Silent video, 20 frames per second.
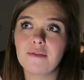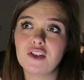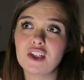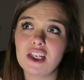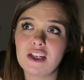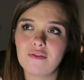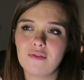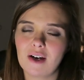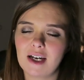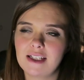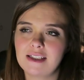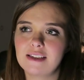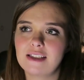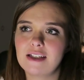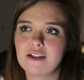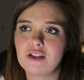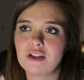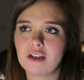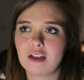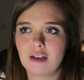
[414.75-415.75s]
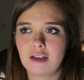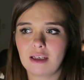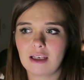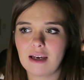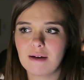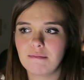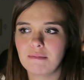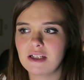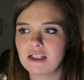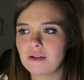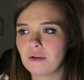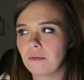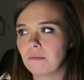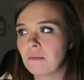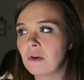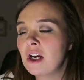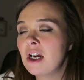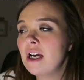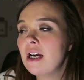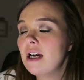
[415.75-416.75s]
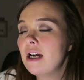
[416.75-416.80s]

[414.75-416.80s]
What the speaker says: If she finds it, she's gonna get me some.